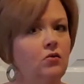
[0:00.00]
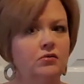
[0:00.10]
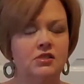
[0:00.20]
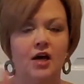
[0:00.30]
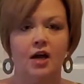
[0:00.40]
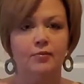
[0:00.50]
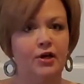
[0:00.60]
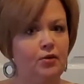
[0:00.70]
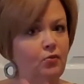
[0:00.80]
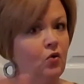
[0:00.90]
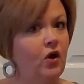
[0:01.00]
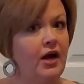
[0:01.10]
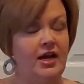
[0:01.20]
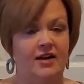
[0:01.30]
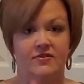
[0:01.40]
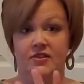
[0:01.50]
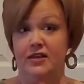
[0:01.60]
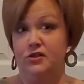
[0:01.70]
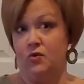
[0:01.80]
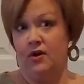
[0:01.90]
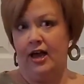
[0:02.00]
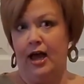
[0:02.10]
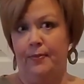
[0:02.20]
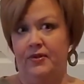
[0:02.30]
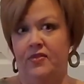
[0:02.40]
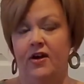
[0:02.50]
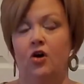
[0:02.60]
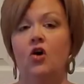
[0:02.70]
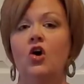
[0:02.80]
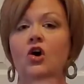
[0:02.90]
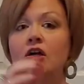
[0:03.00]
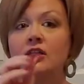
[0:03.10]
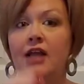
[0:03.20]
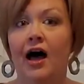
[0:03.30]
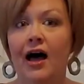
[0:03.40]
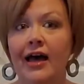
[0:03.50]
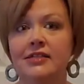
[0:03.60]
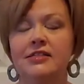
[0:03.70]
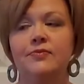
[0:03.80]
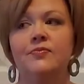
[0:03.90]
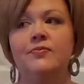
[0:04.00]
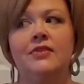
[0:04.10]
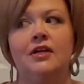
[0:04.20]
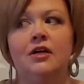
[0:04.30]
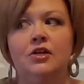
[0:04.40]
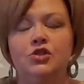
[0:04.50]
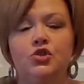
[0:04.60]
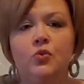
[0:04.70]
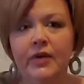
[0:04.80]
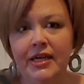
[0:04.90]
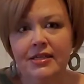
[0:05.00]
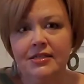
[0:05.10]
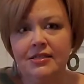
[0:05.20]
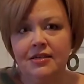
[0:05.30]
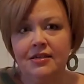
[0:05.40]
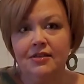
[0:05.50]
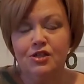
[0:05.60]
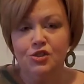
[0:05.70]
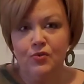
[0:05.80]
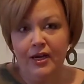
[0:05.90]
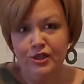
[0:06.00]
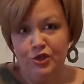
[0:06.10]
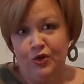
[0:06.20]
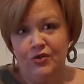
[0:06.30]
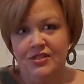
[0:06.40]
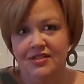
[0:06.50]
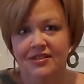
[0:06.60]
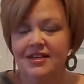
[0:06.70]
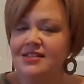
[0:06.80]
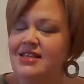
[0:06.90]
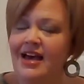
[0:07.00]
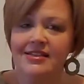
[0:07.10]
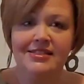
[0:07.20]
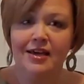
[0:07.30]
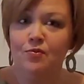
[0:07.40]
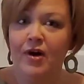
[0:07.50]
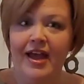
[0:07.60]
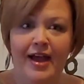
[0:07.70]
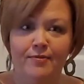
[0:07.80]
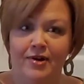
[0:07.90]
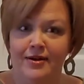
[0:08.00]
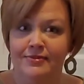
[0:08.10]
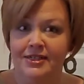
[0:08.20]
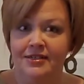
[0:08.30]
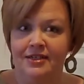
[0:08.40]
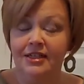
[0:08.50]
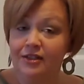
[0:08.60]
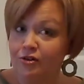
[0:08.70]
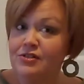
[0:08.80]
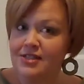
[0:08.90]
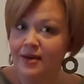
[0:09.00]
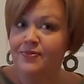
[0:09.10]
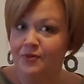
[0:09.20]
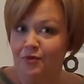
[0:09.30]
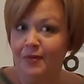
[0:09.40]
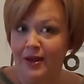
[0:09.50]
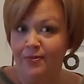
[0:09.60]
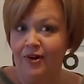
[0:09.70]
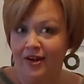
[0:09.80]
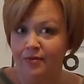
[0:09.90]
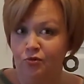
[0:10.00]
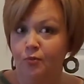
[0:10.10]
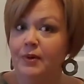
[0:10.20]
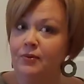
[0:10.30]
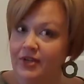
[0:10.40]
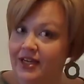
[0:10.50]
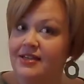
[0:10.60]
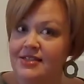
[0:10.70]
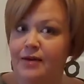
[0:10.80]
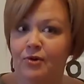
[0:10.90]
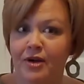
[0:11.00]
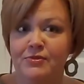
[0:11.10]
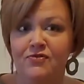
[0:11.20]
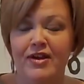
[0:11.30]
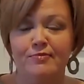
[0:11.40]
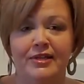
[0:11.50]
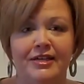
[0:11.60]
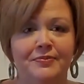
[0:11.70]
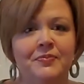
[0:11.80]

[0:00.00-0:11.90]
Sodom and Gomorrah and everything that's going to happen there, Lot treats the strangers the exact same way Abraham did. He learned something from Abraham. Remember, he is Abraham's family.